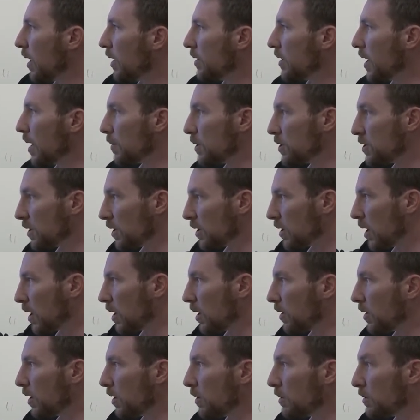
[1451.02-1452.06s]
damaging
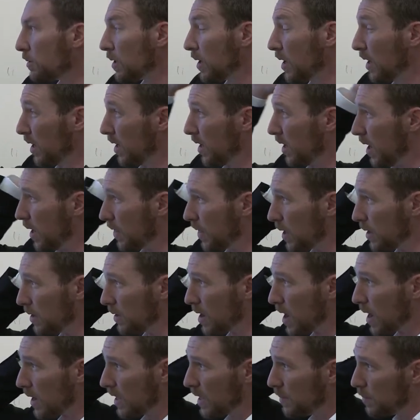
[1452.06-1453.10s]
cargo, and
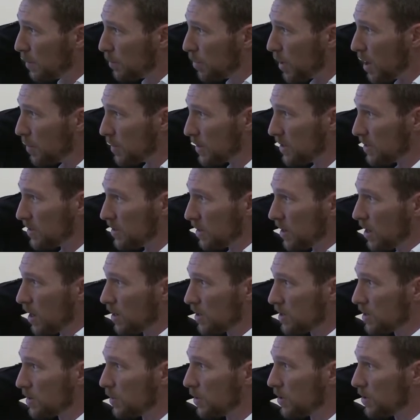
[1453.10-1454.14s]
then not keeping promises to
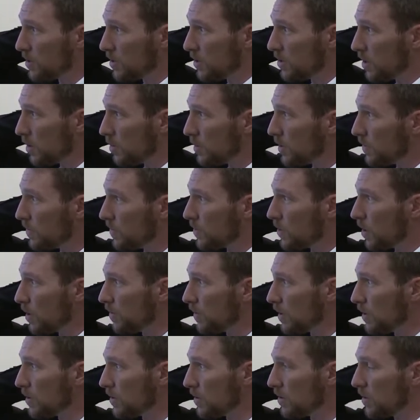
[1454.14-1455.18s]
customers in terms of
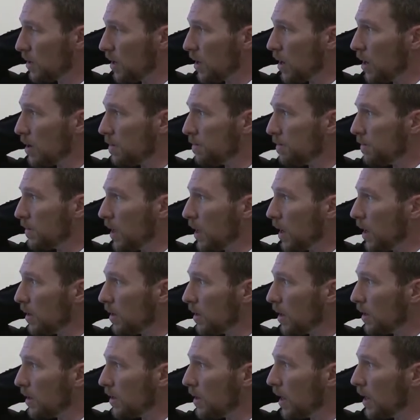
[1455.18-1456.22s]
service um,
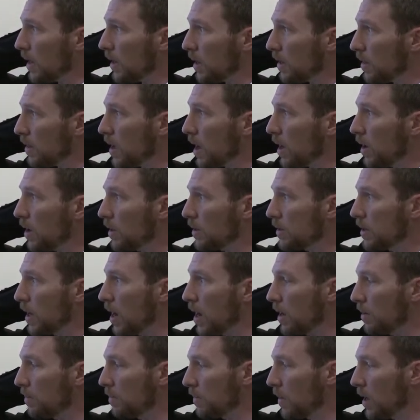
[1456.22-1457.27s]
and, and getting it there on
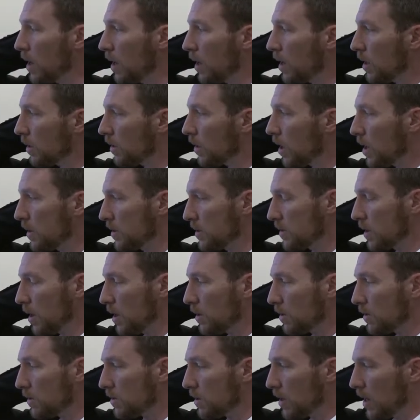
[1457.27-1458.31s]
time, lost
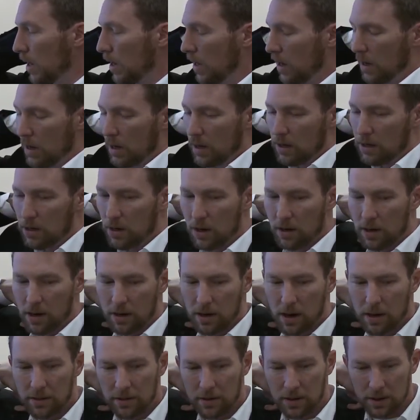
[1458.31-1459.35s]
sales. You know,
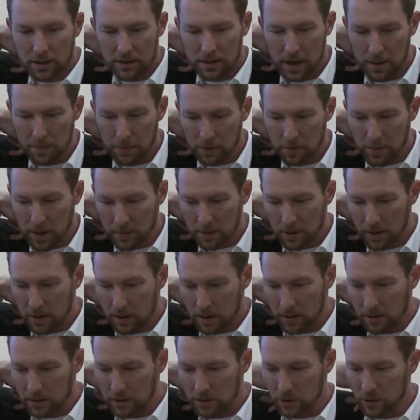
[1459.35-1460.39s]
another example maybe on
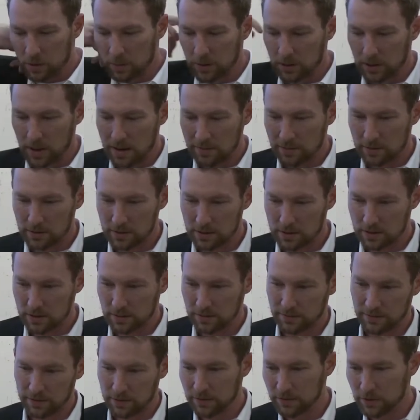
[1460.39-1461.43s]
a consumer level is
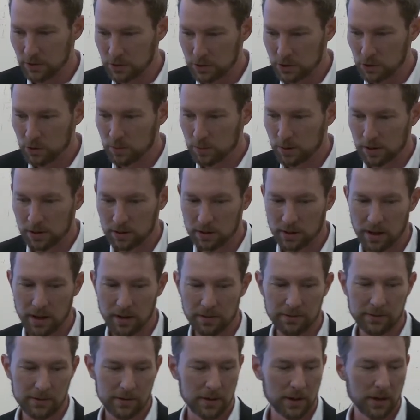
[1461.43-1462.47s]
if you've used Uber or
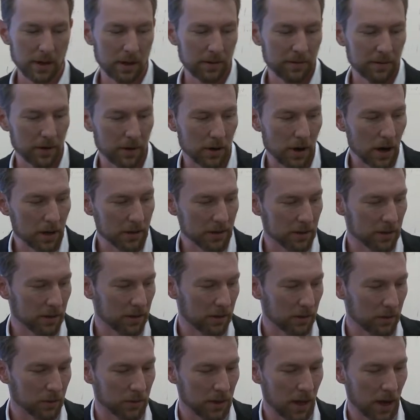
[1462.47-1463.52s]
Lyft, and if you're in Austin,
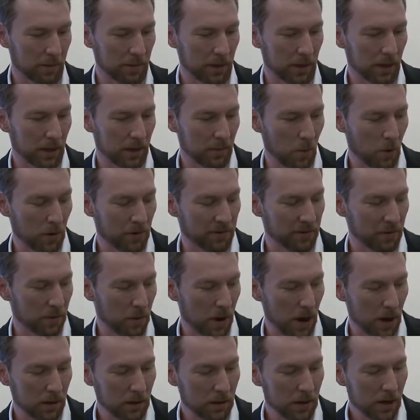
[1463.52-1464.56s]
you will not be anymore for a
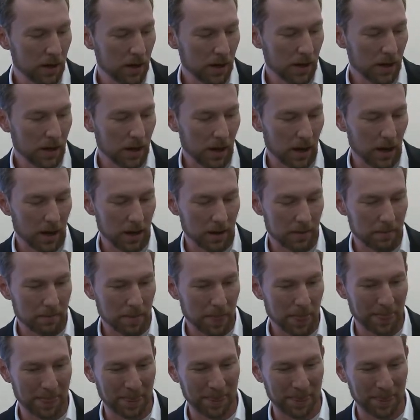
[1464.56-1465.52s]
while, um,